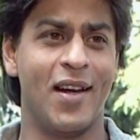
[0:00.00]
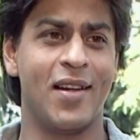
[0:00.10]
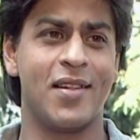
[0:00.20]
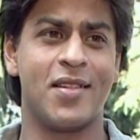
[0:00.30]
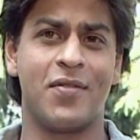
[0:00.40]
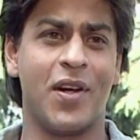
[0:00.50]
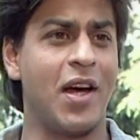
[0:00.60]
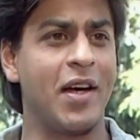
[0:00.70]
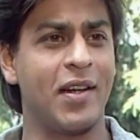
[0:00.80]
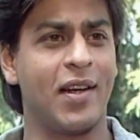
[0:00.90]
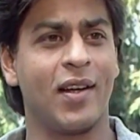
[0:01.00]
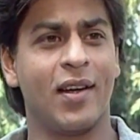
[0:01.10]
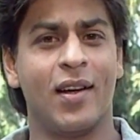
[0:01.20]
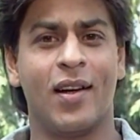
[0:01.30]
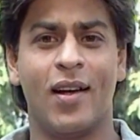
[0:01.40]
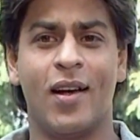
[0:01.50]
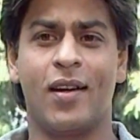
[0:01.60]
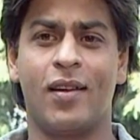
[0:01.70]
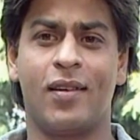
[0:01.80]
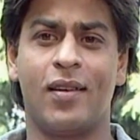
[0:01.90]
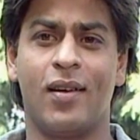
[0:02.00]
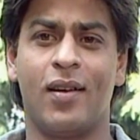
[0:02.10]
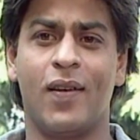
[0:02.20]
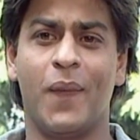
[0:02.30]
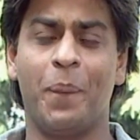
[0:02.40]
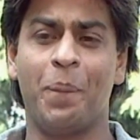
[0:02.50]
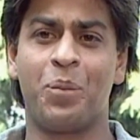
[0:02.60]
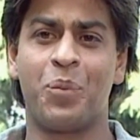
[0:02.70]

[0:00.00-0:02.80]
and it's very high tech, and it's um,